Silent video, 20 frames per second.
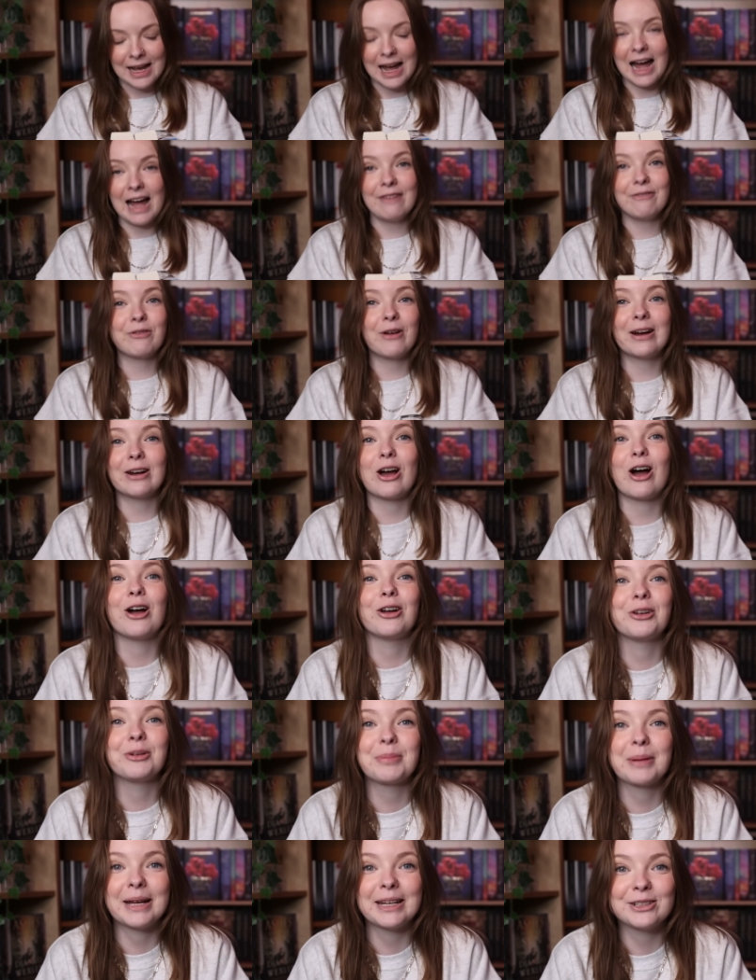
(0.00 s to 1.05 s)
I've read
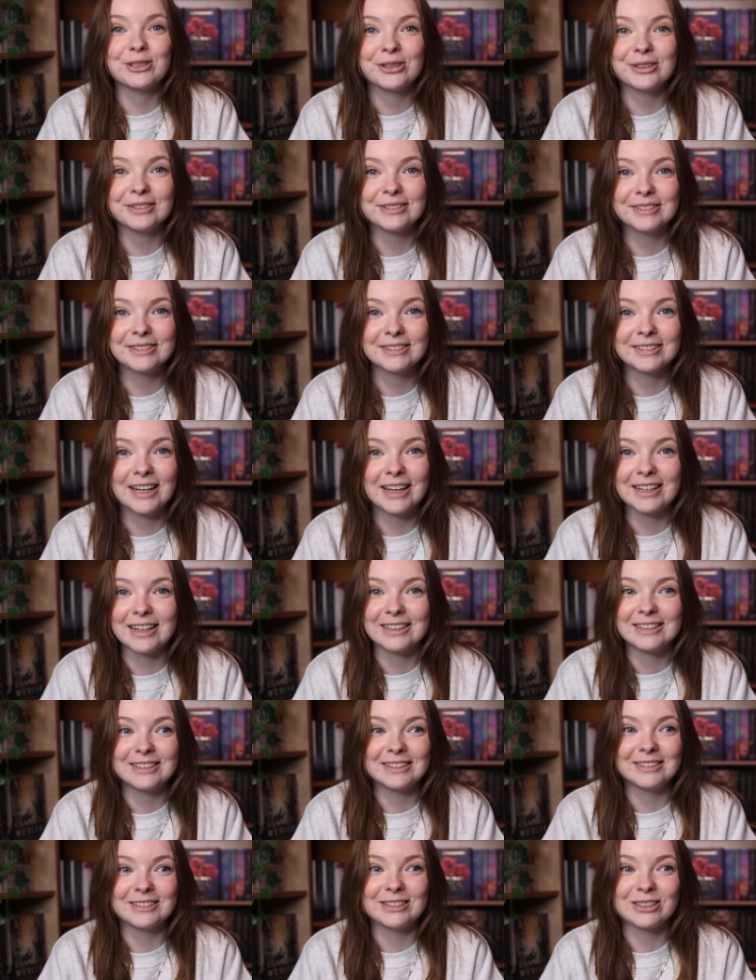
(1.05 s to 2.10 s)
100 pages and had